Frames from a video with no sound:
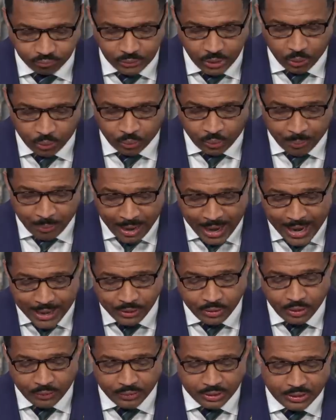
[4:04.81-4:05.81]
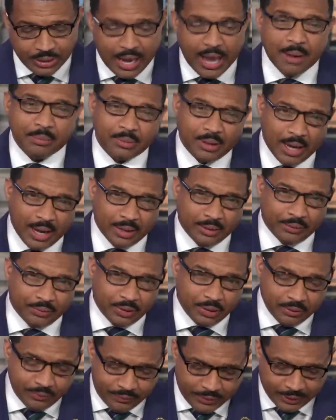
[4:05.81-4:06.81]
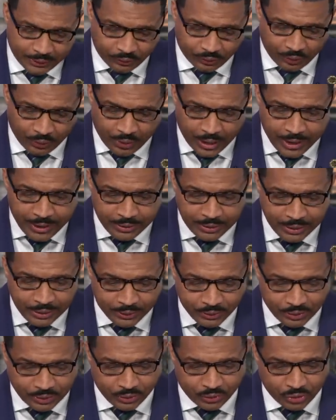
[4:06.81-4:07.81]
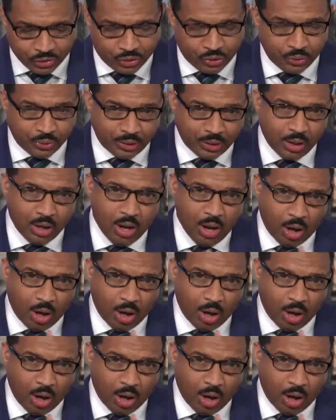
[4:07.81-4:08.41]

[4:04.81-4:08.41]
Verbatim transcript: Reminder of the timeline of the events, all right, since the shooting.